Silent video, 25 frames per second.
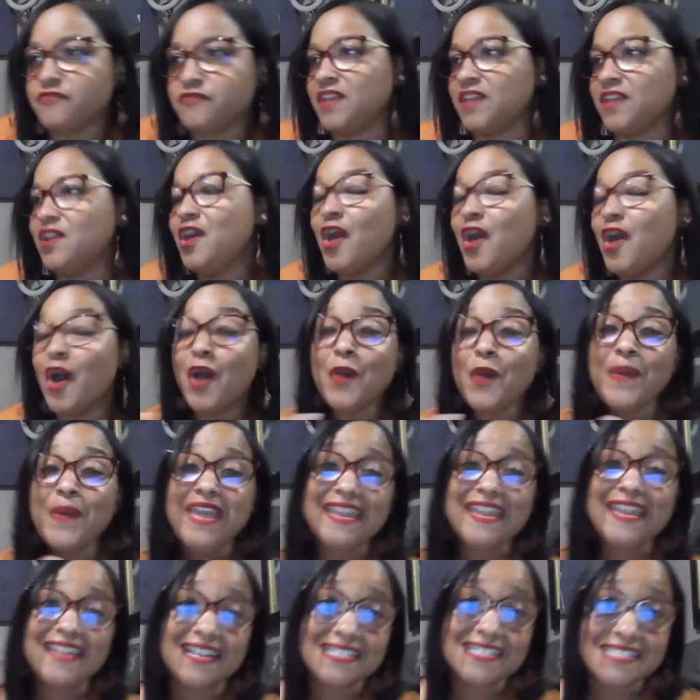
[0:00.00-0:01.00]
And oh,
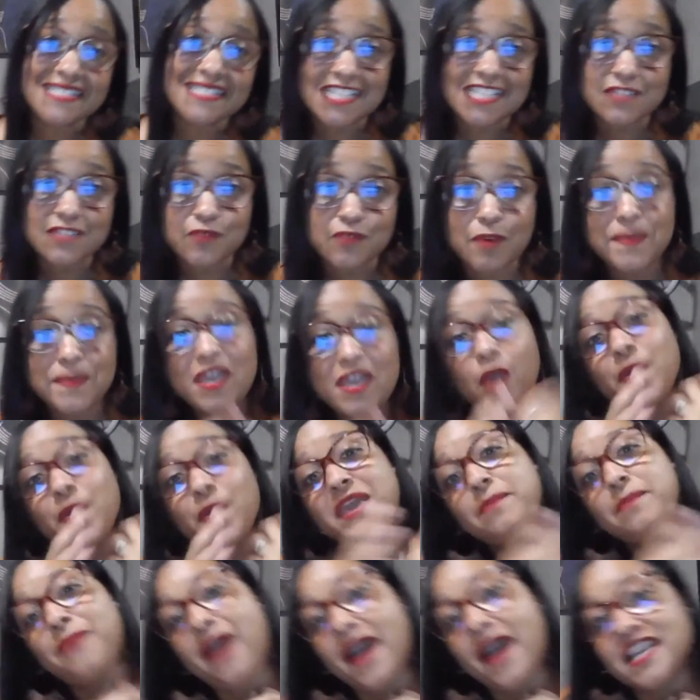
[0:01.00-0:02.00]
he does this for me. Oh, he
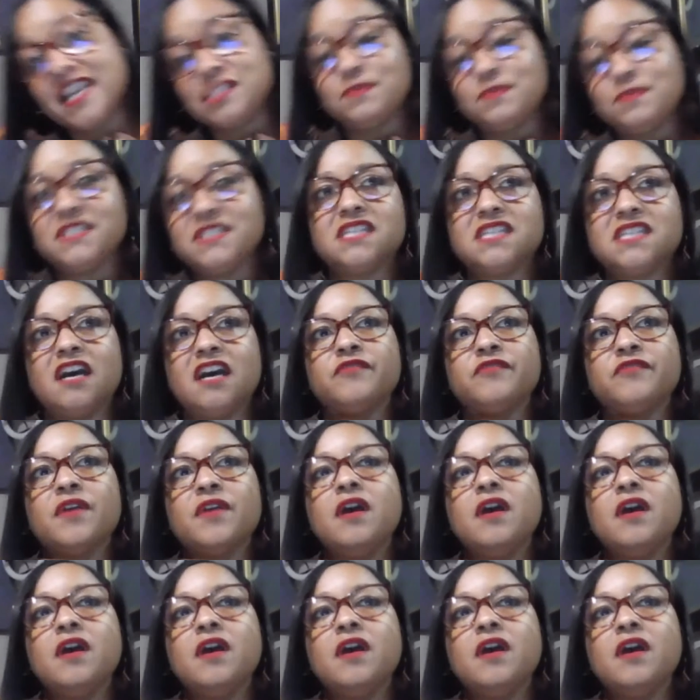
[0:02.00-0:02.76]
buys me stuff.